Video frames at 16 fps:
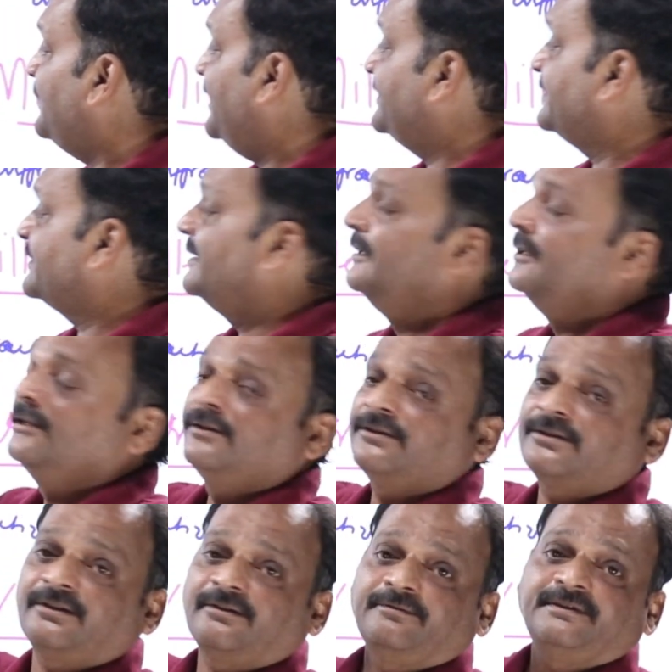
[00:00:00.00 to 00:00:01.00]
planes.
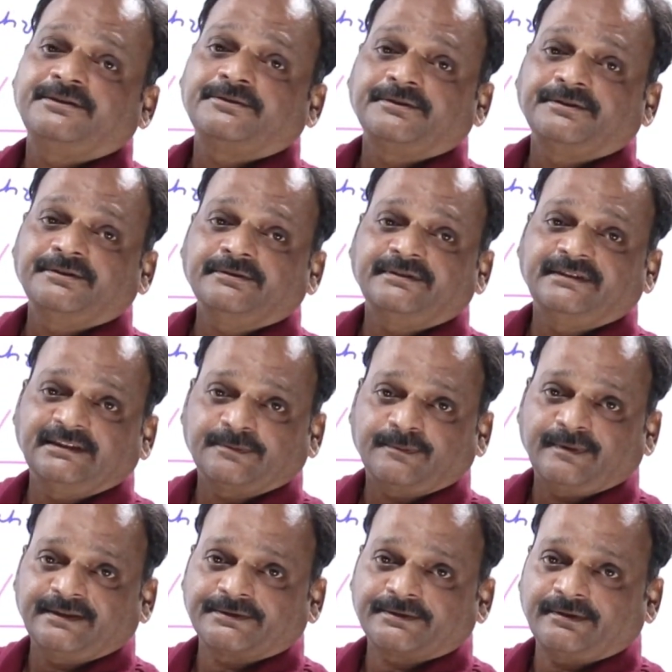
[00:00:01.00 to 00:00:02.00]
So we should use these
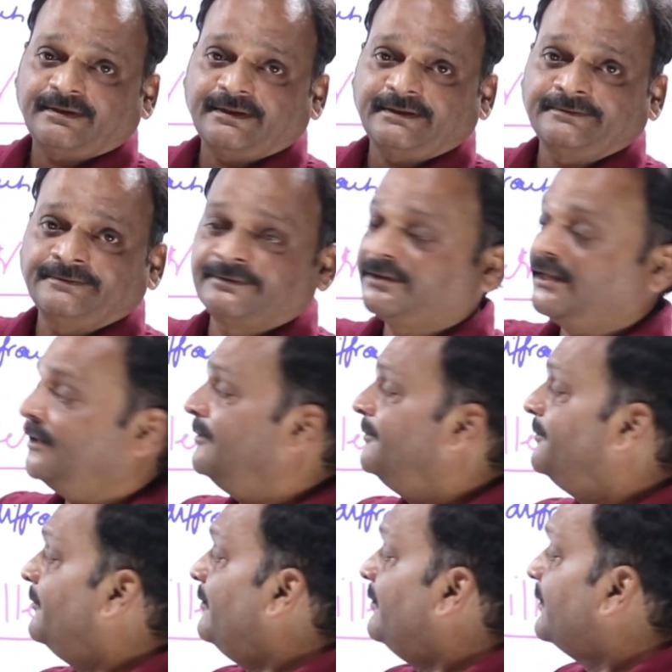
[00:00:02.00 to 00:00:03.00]
planes only.
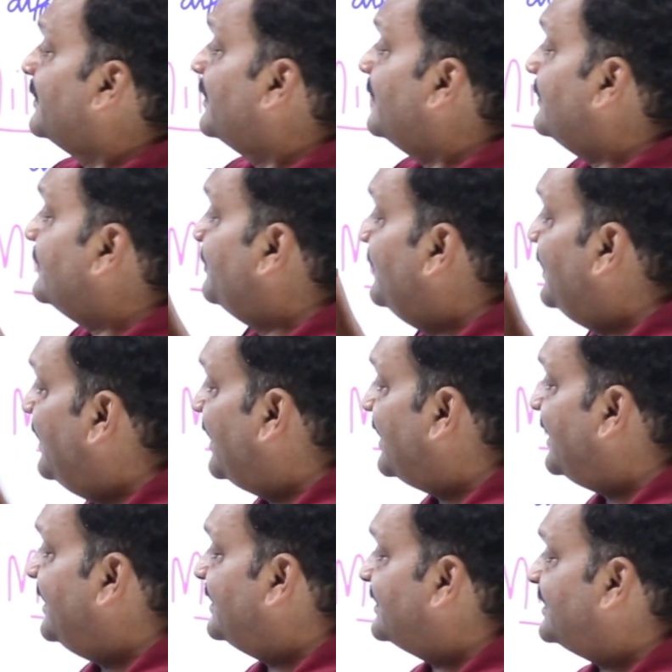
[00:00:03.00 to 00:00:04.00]
So
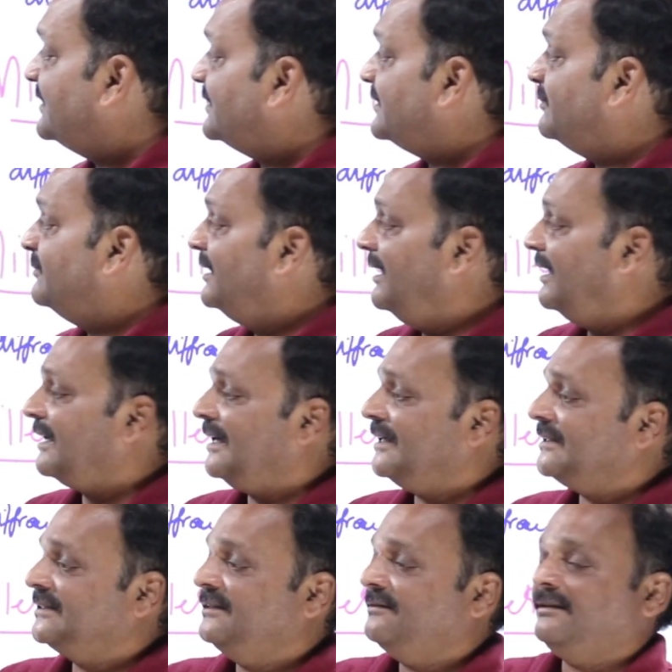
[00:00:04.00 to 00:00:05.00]
Miller indices, Miller
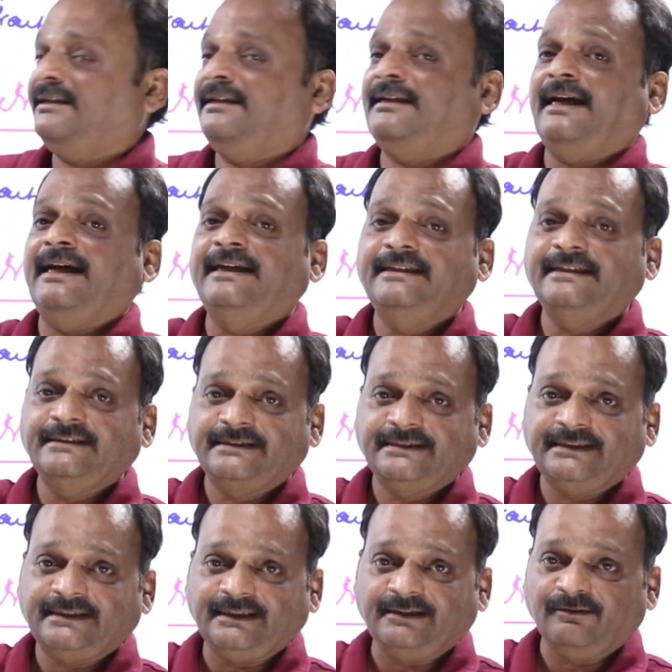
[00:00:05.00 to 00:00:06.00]
has given an
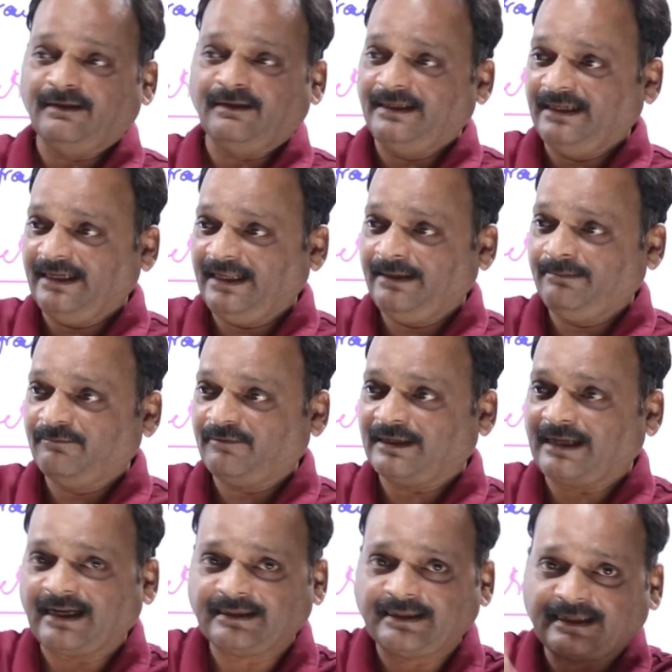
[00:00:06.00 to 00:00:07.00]
identity, a name, an
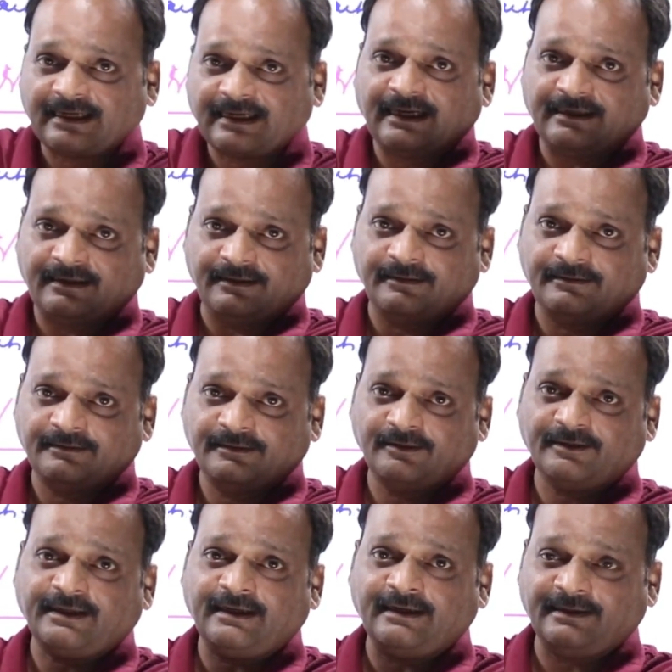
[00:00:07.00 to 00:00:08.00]
Aadhaar card,
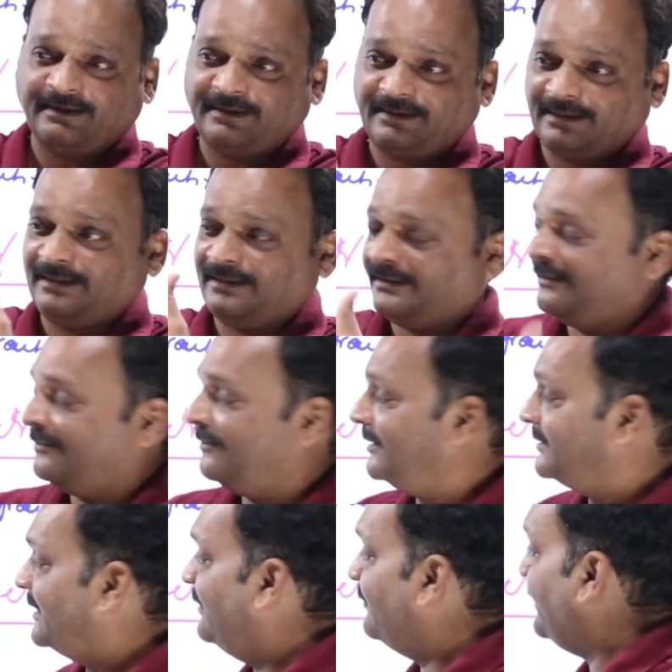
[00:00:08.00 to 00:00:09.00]
okay, a
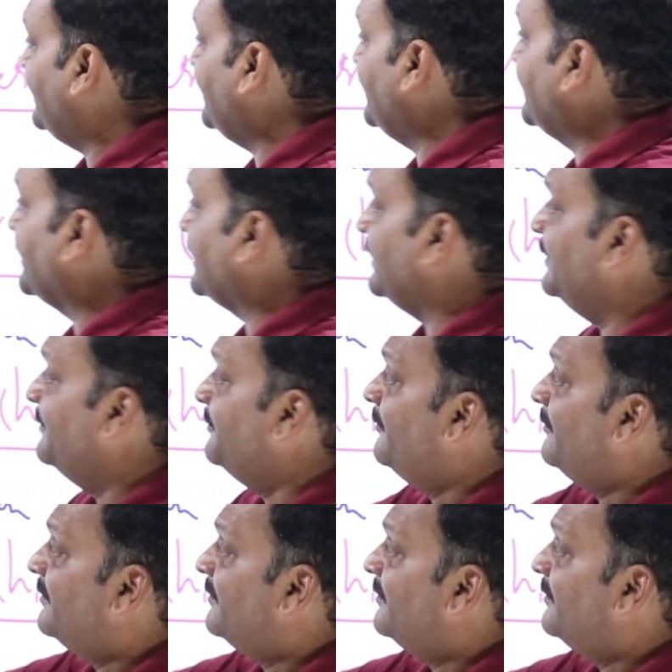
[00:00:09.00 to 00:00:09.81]
self-identity